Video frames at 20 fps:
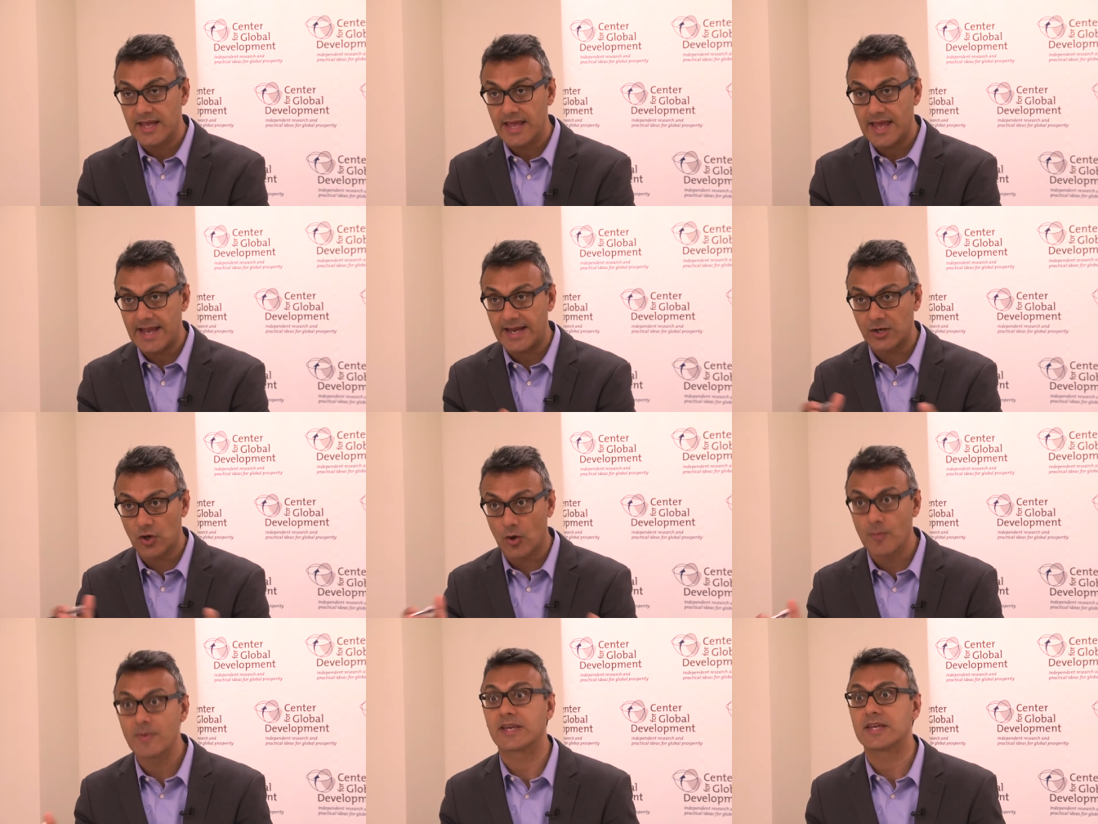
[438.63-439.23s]

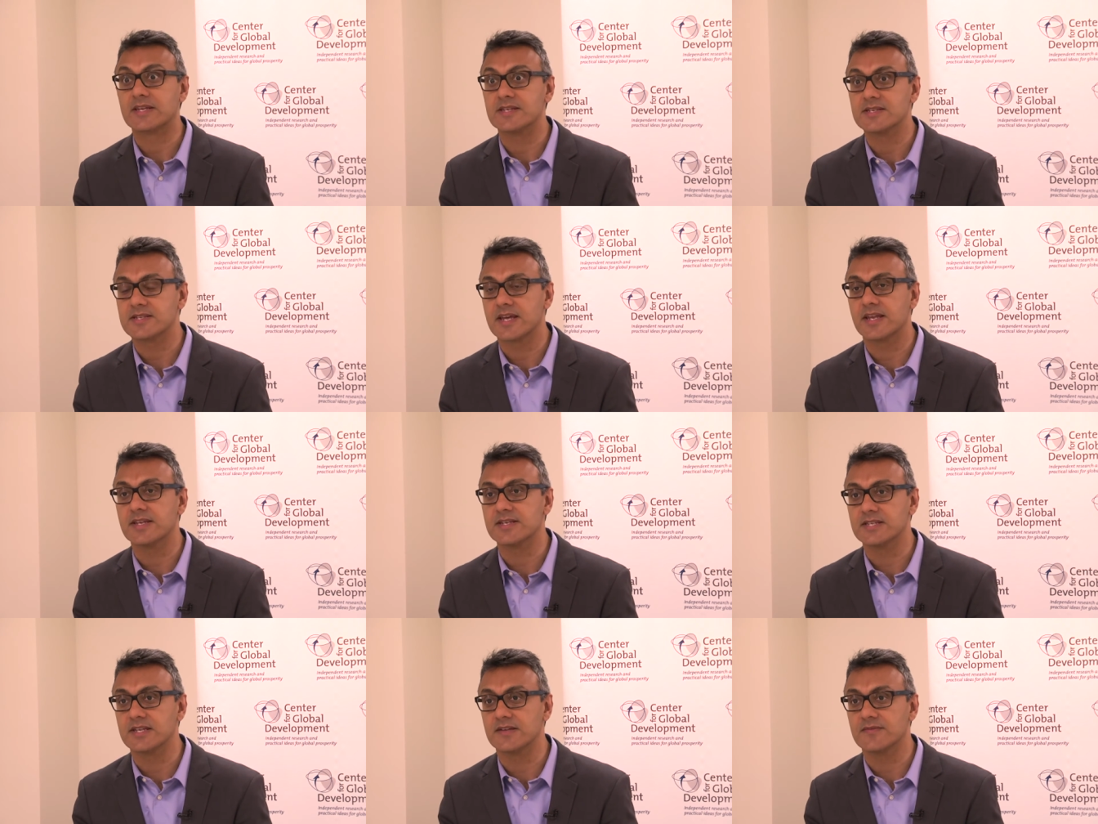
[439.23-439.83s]
economic
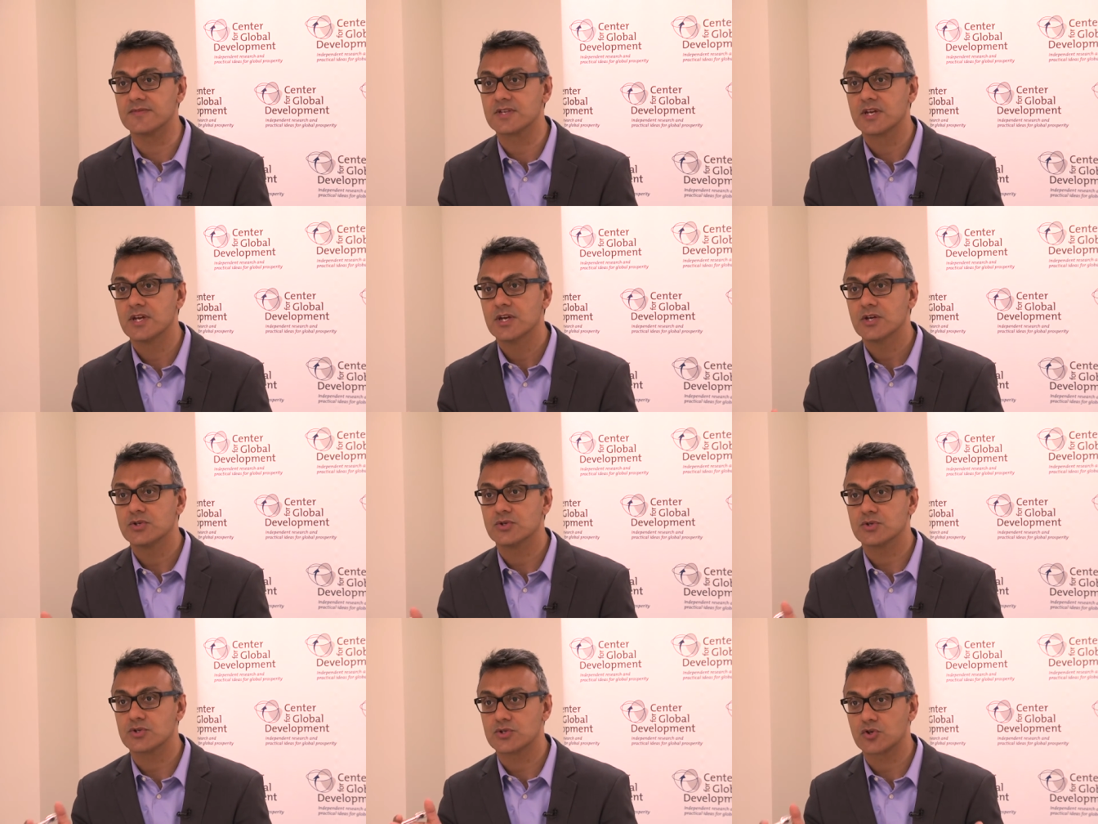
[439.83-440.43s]
incentives
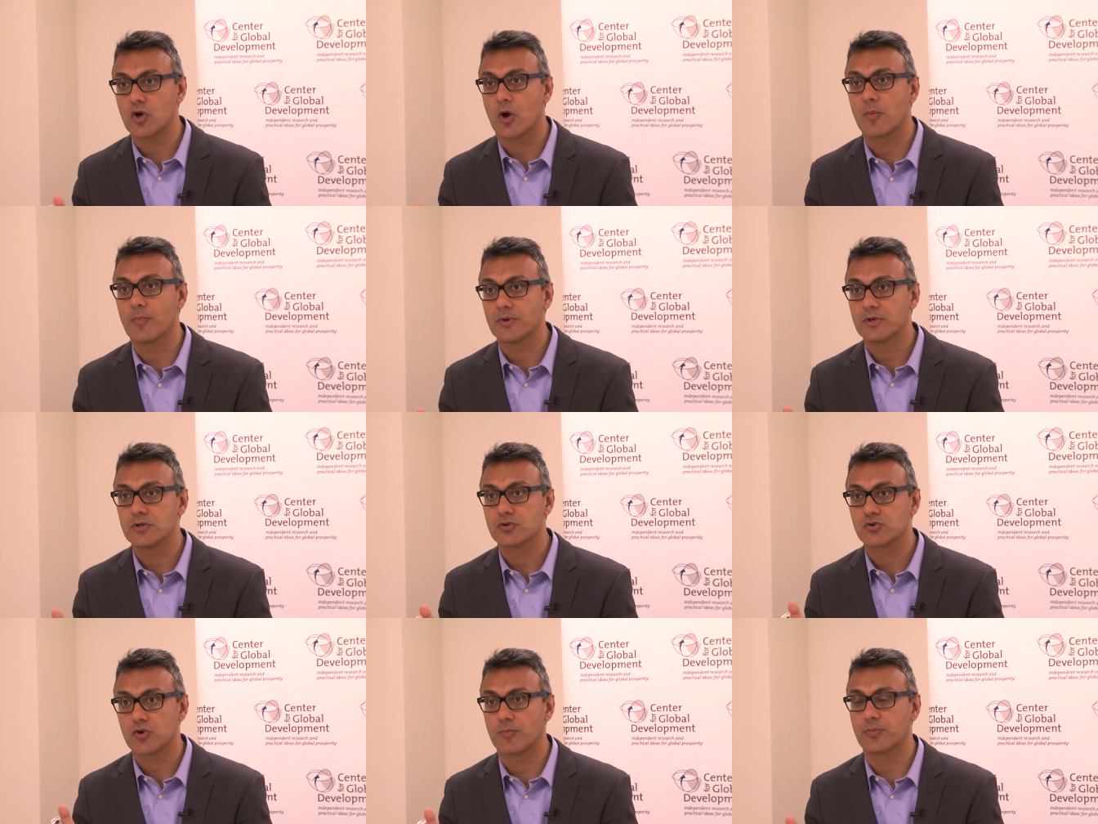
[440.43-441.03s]
to stop
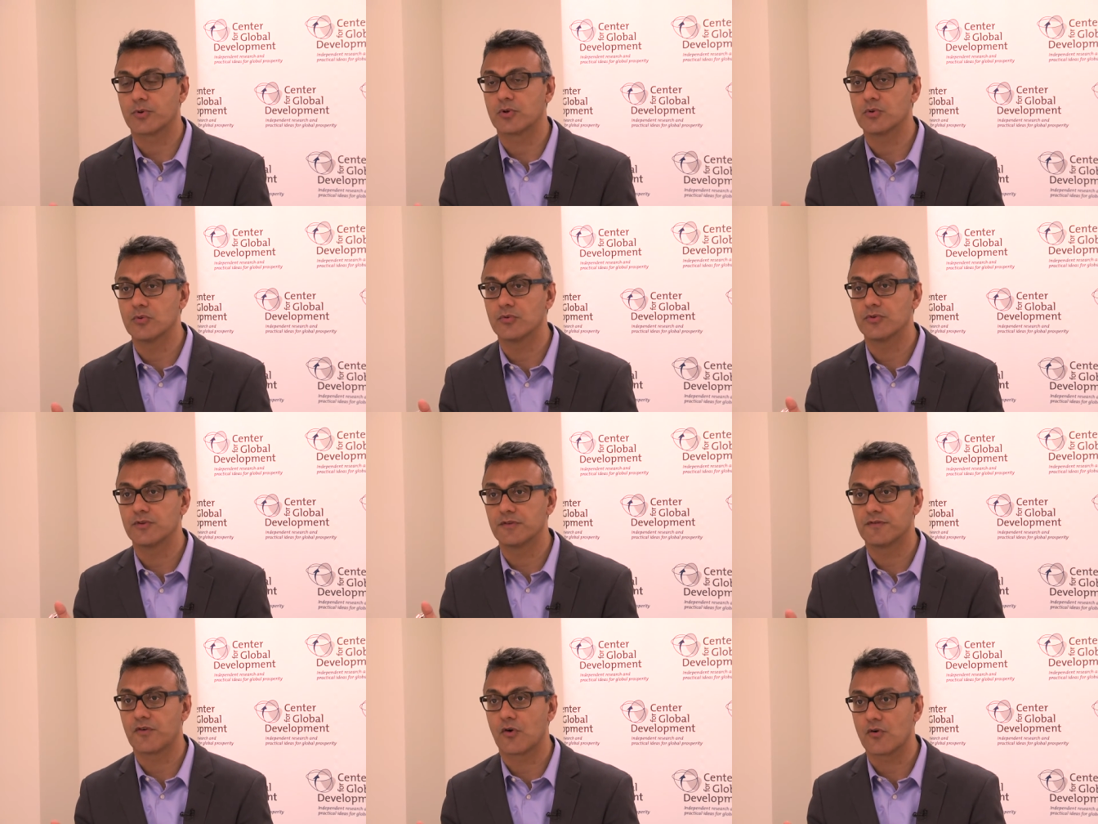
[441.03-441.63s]
tropical
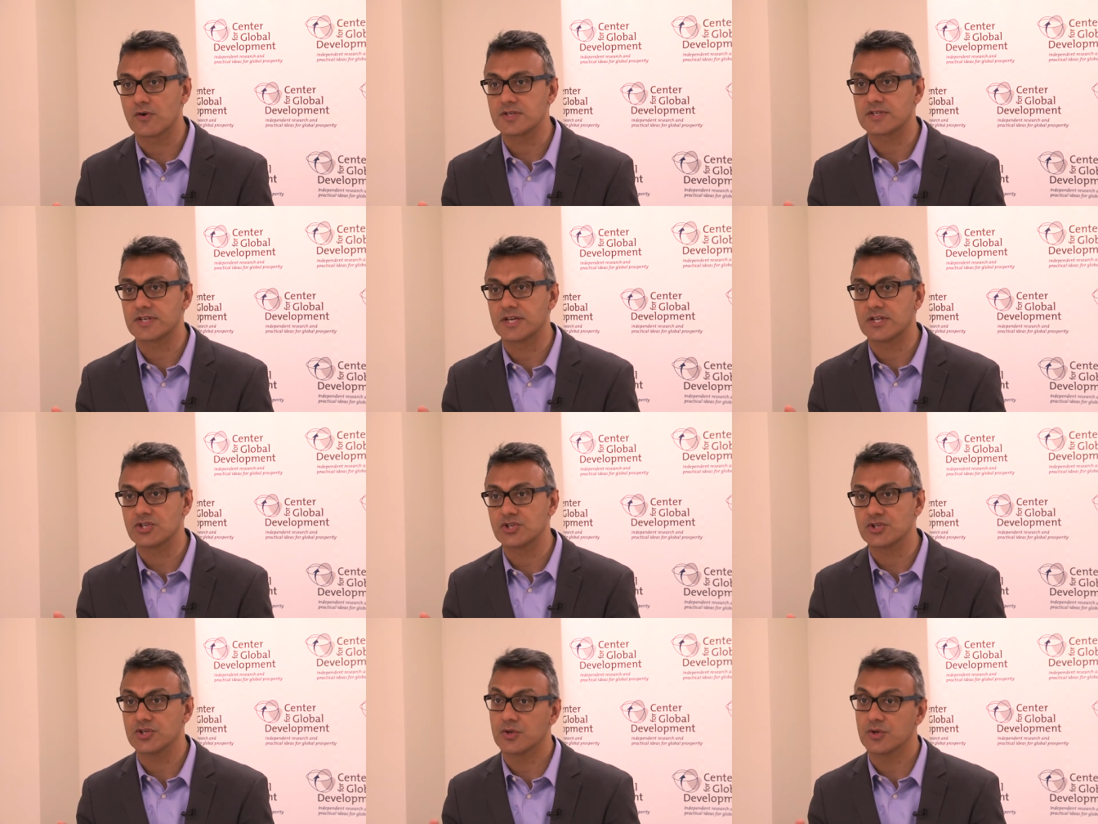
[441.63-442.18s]
deforestation.